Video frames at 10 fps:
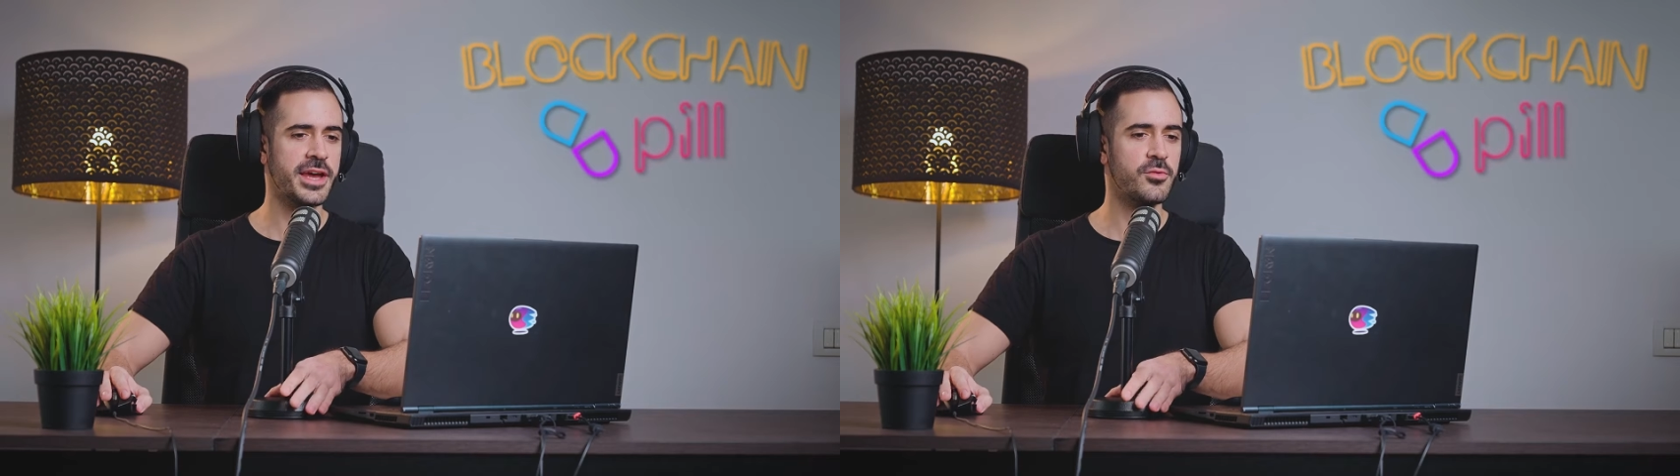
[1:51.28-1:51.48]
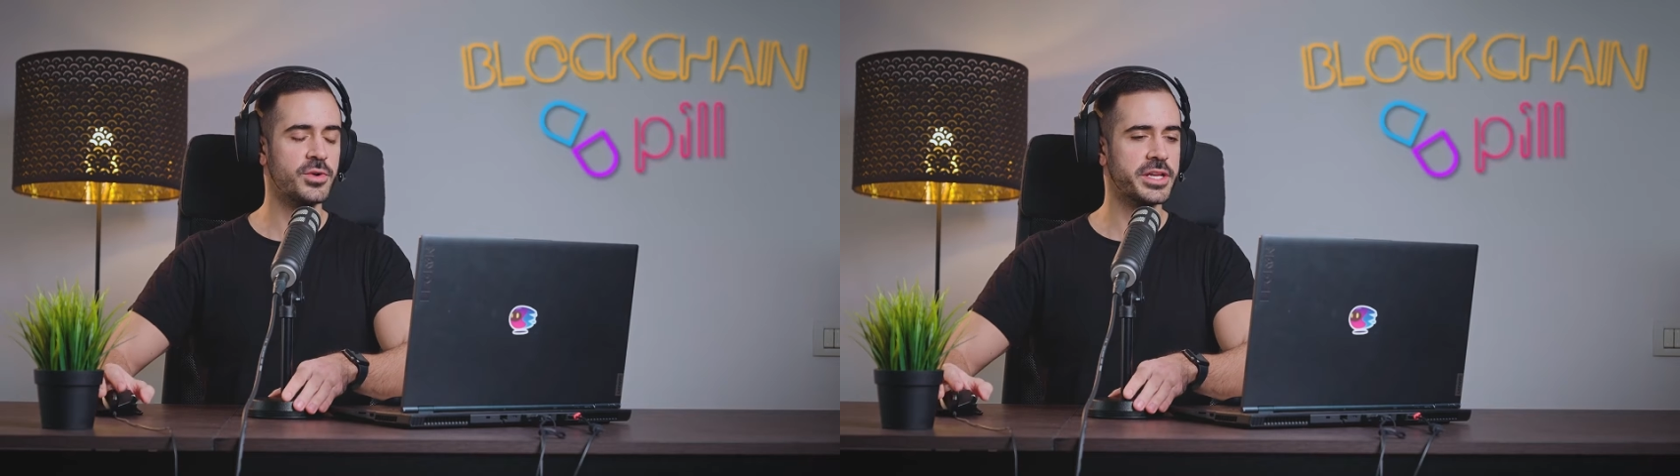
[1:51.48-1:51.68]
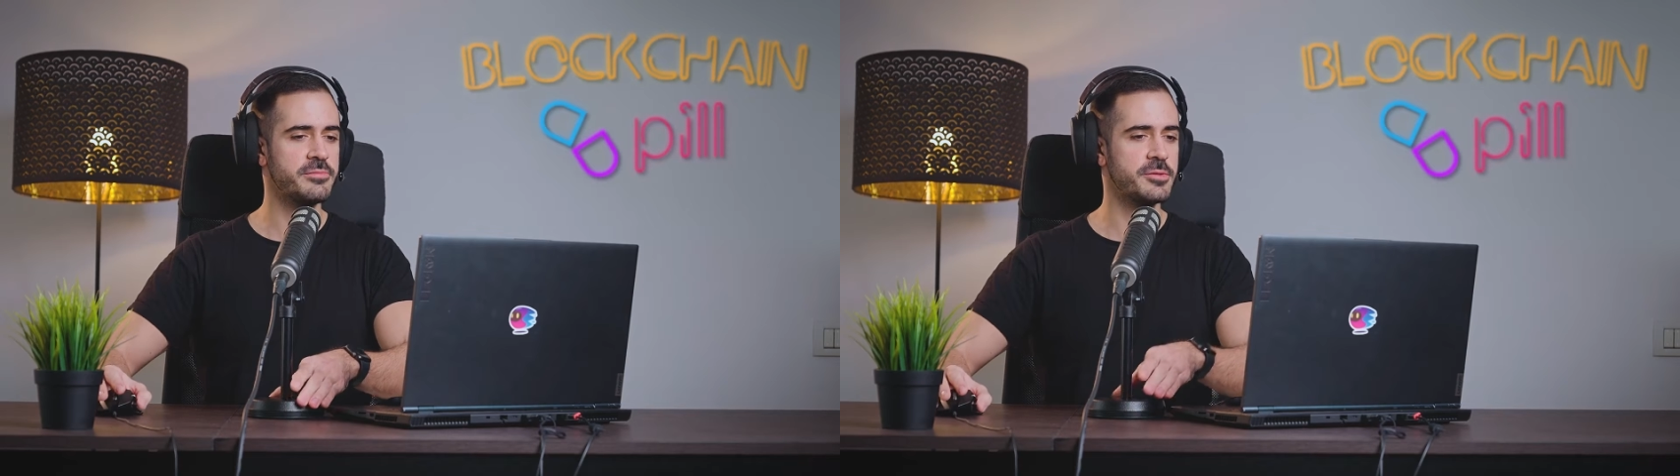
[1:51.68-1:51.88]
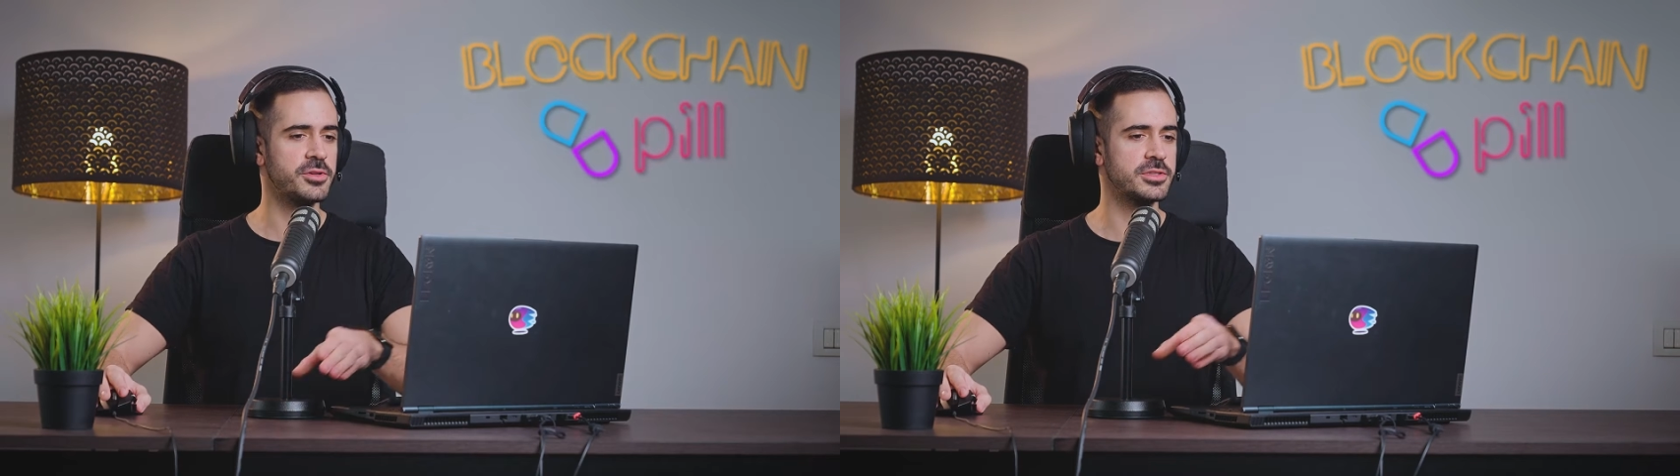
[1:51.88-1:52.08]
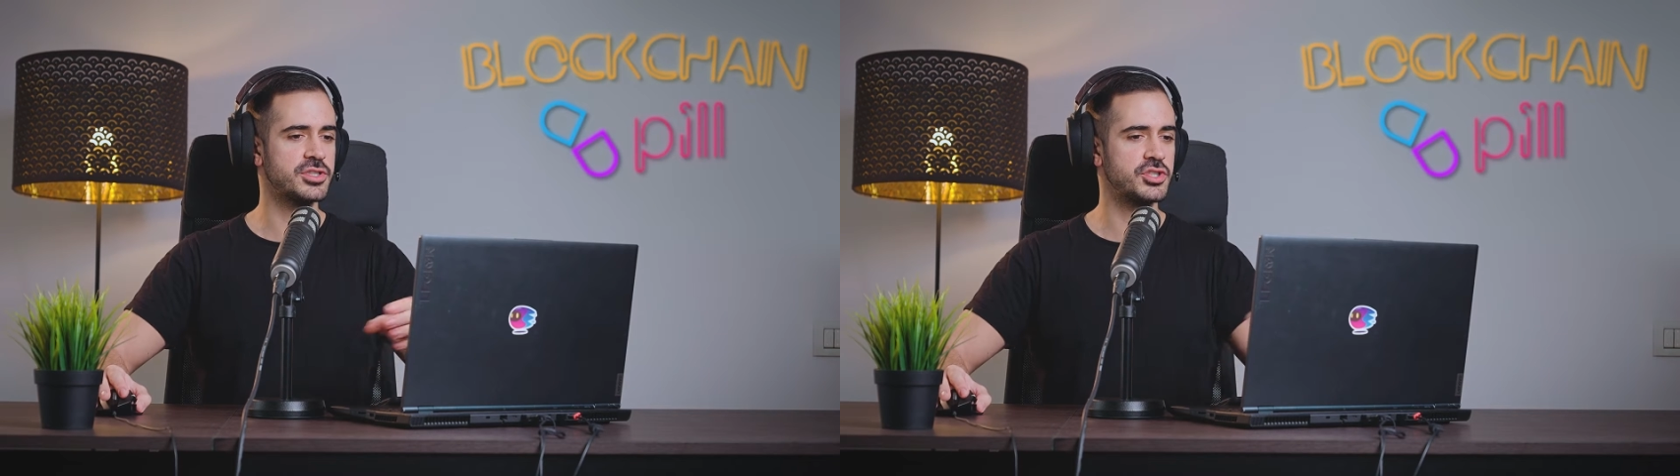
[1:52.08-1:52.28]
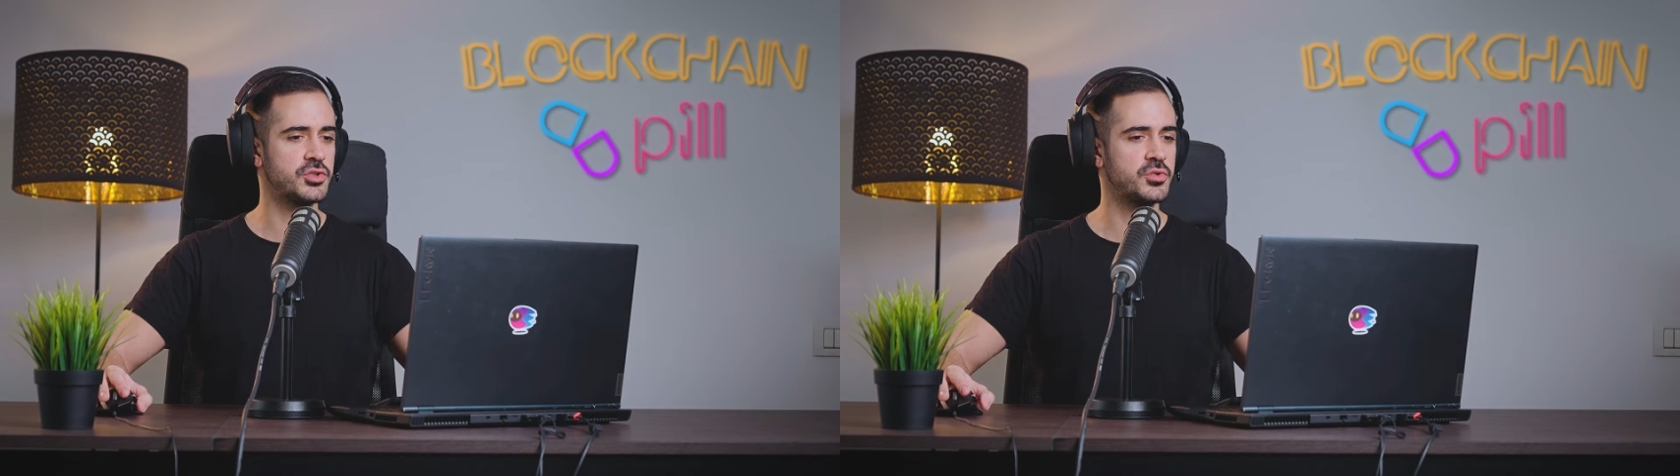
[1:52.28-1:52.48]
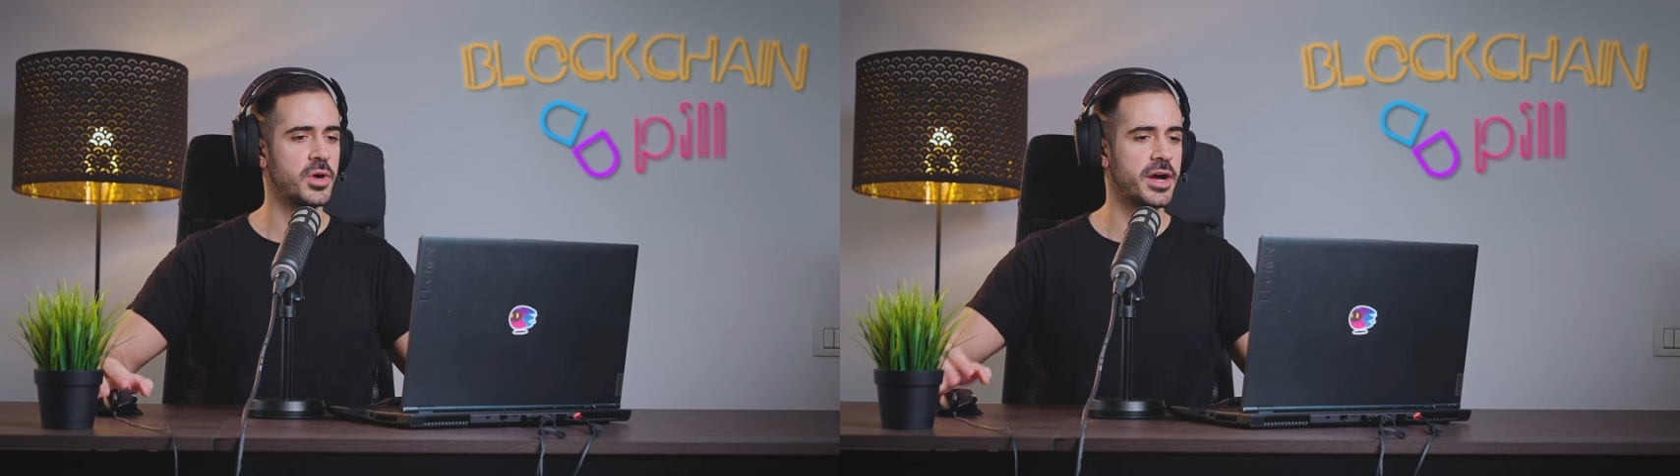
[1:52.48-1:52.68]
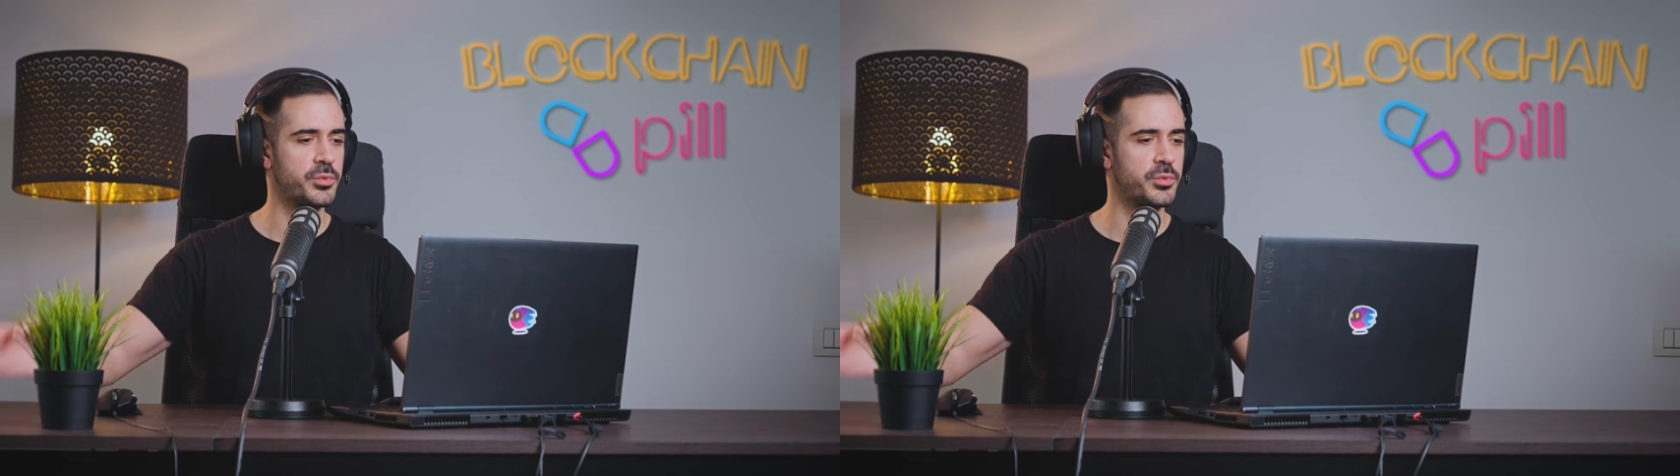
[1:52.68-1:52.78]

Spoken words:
now, what can people do